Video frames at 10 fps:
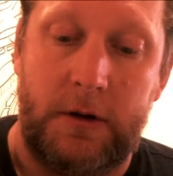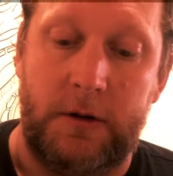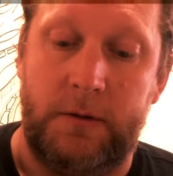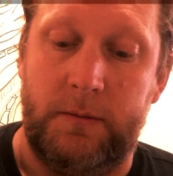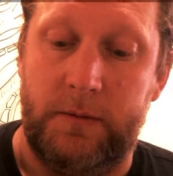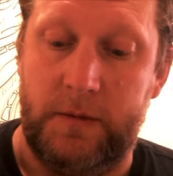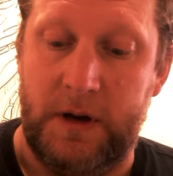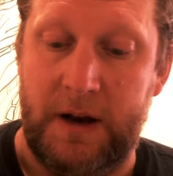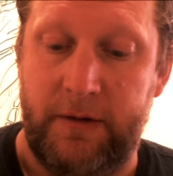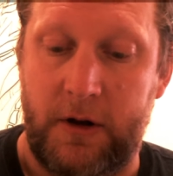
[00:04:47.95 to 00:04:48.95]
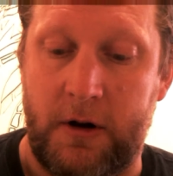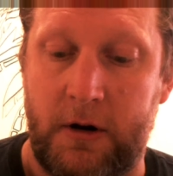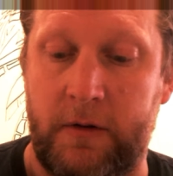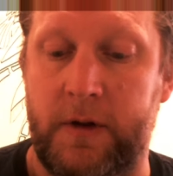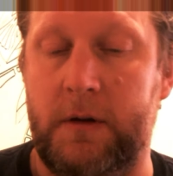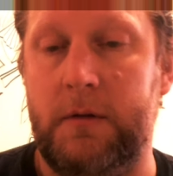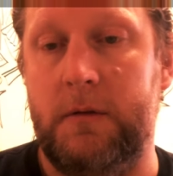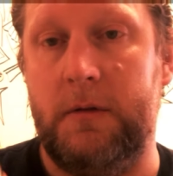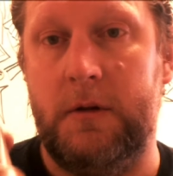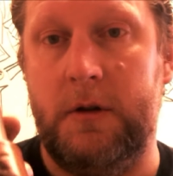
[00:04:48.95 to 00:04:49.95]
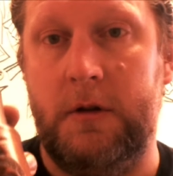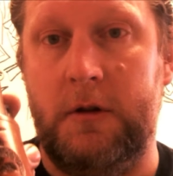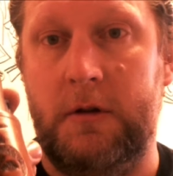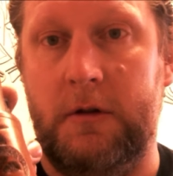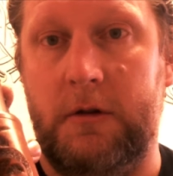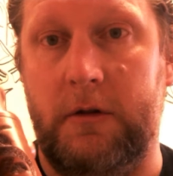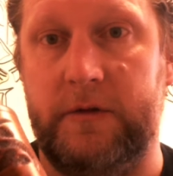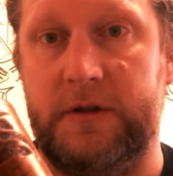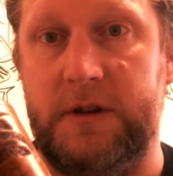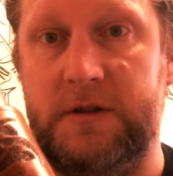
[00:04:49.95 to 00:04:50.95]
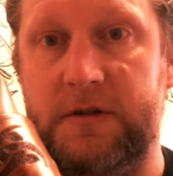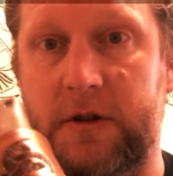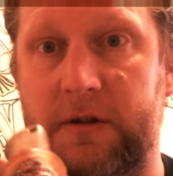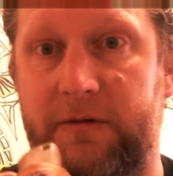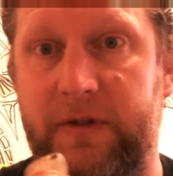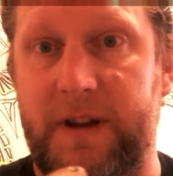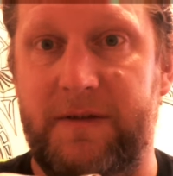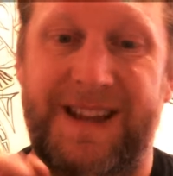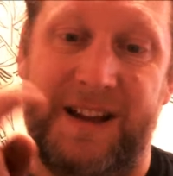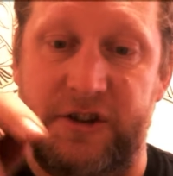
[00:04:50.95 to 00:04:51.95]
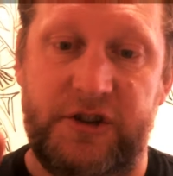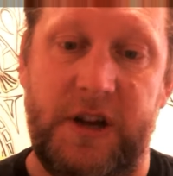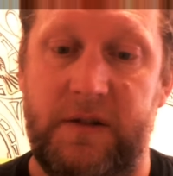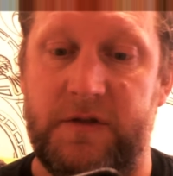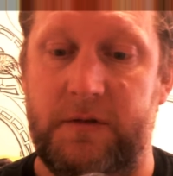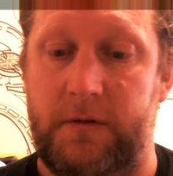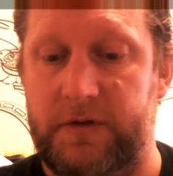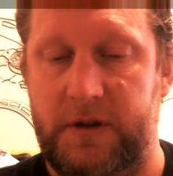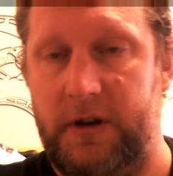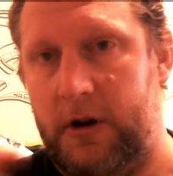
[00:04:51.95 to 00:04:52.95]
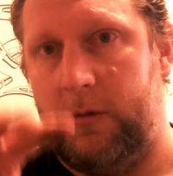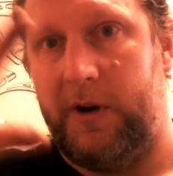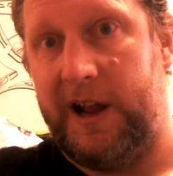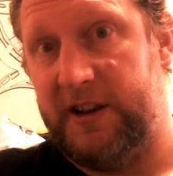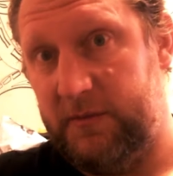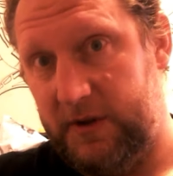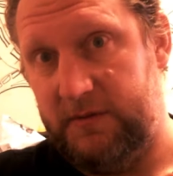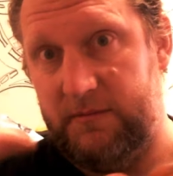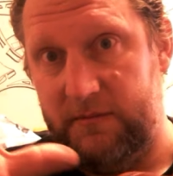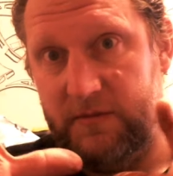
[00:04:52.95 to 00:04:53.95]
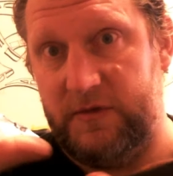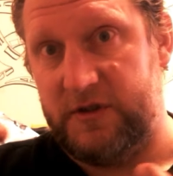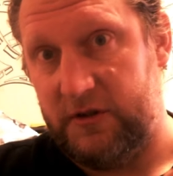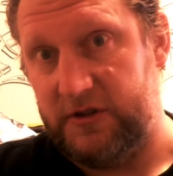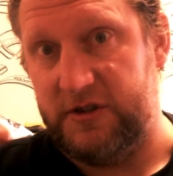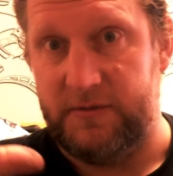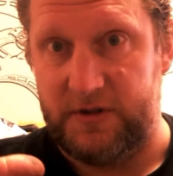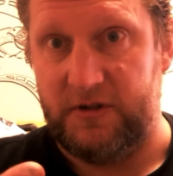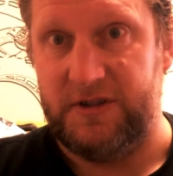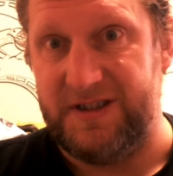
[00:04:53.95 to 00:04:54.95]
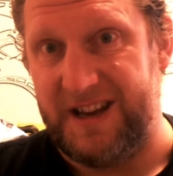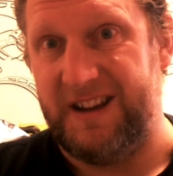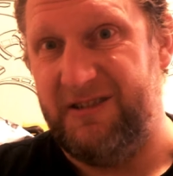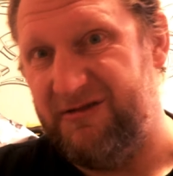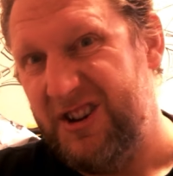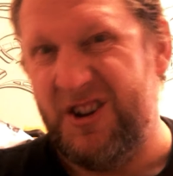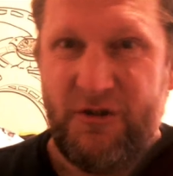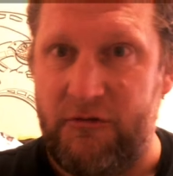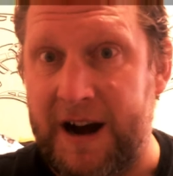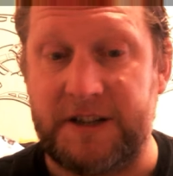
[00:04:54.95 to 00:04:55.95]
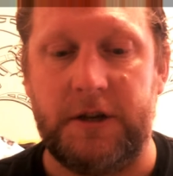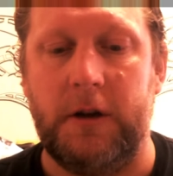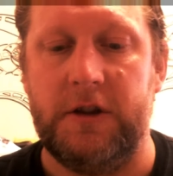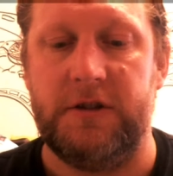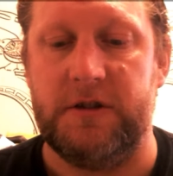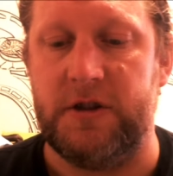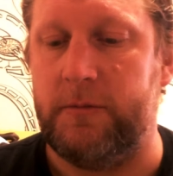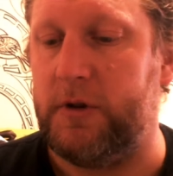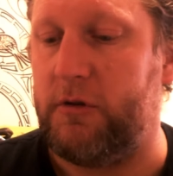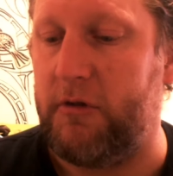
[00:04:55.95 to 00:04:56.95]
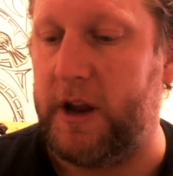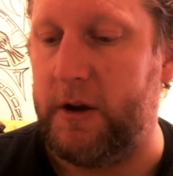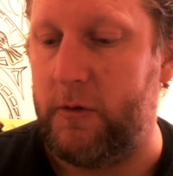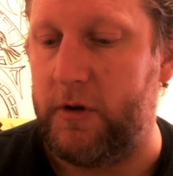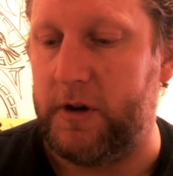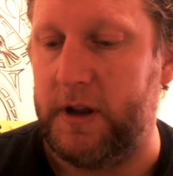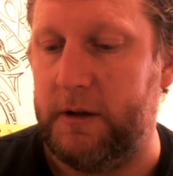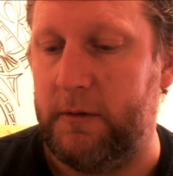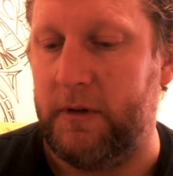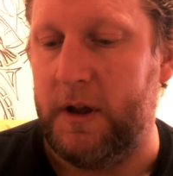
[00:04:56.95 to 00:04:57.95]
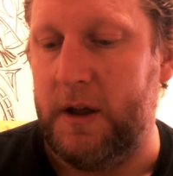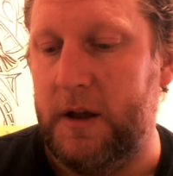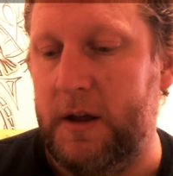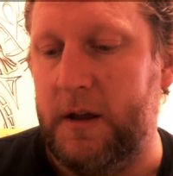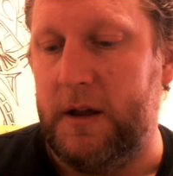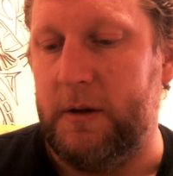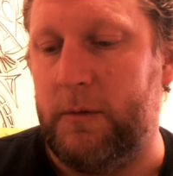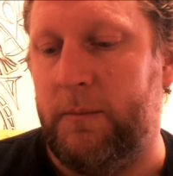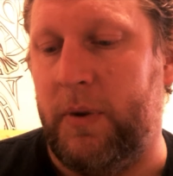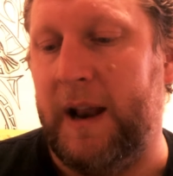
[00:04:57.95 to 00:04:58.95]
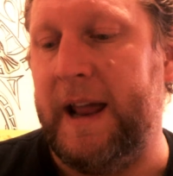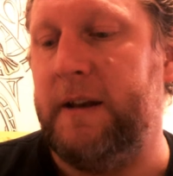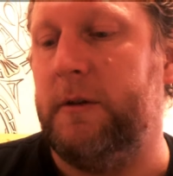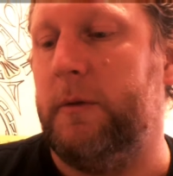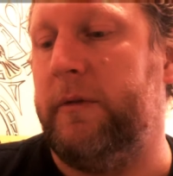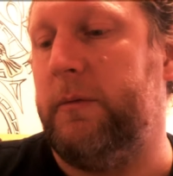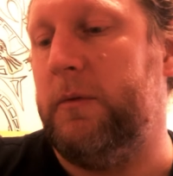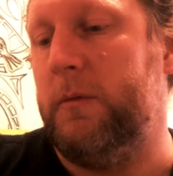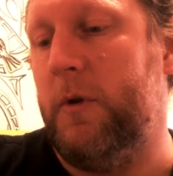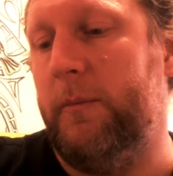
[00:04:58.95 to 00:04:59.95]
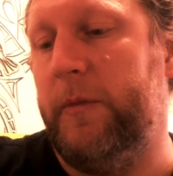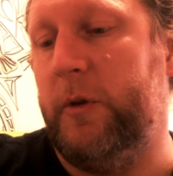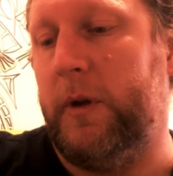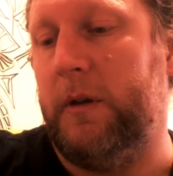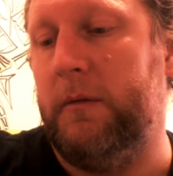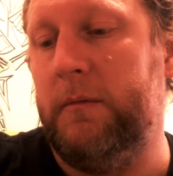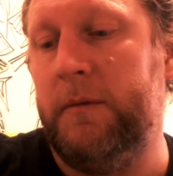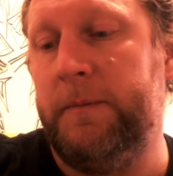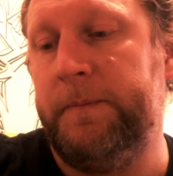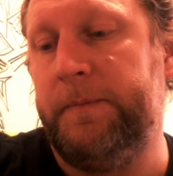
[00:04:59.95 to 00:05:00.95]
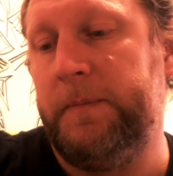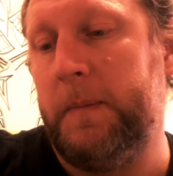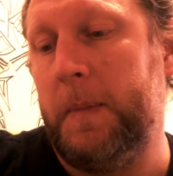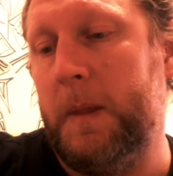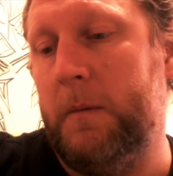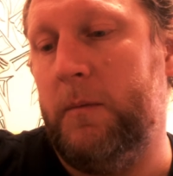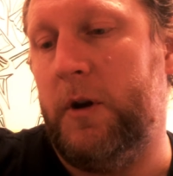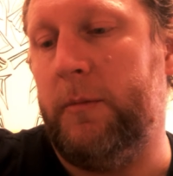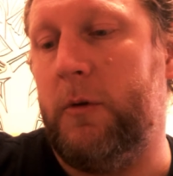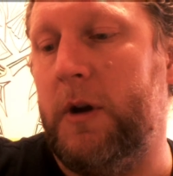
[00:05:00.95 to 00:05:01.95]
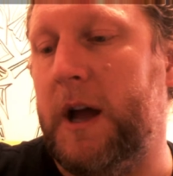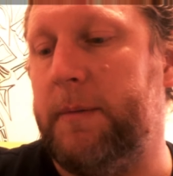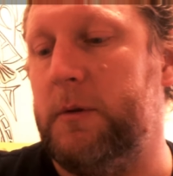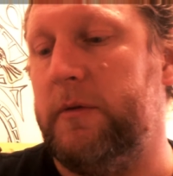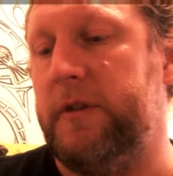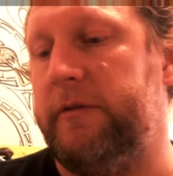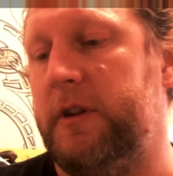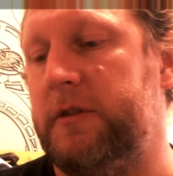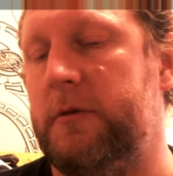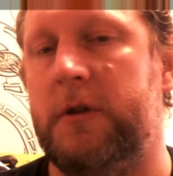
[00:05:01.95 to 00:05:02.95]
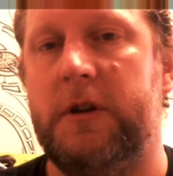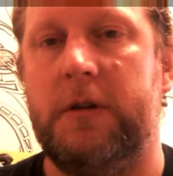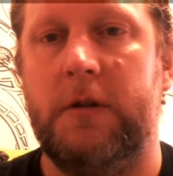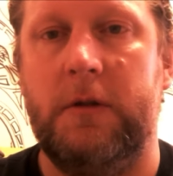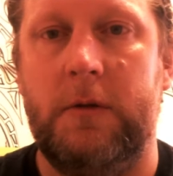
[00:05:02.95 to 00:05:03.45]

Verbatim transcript: um, the leather carving obviously designed to fit that sheath so obviously the artwork had to be sized up sized down rationalized to some degree in order that it would it would blend with what I'm doing but I'm quite happy with it I think it's quite a